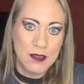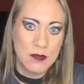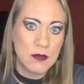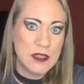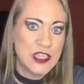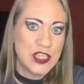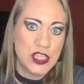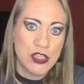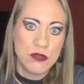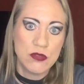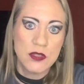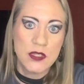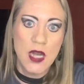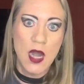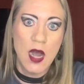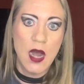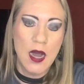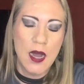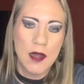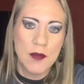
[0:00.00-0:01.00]
we choose
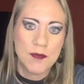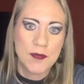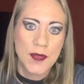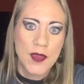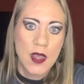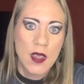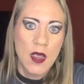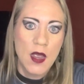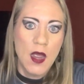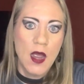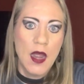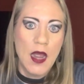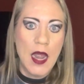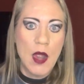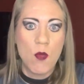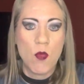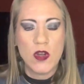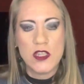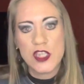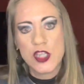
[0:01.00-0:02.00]
God.
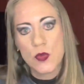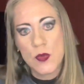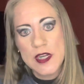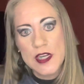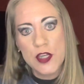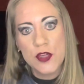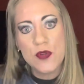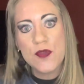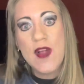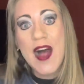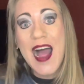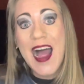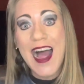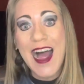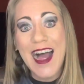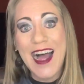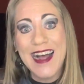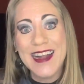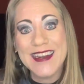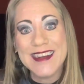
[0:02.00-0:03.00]
And once we do
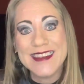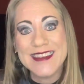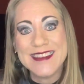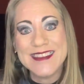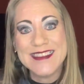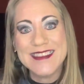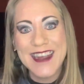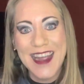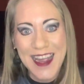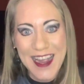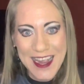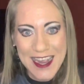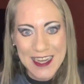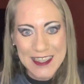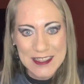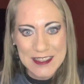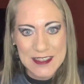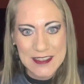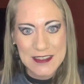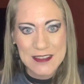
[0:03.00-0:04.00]
that,
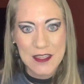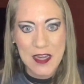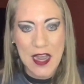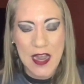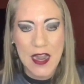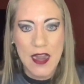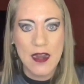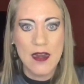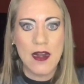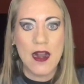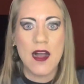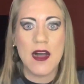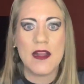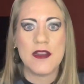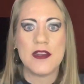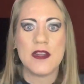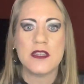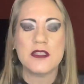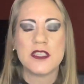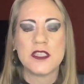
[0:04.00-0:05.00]
yes, okay, God
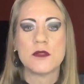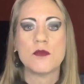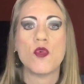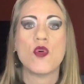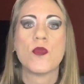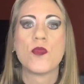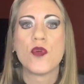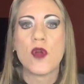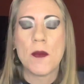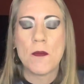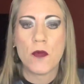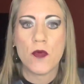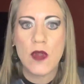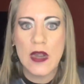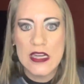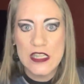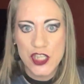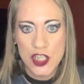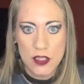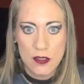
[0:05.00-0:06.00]
does some more
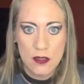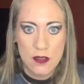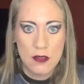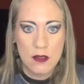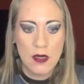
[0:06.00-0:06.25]
preparation.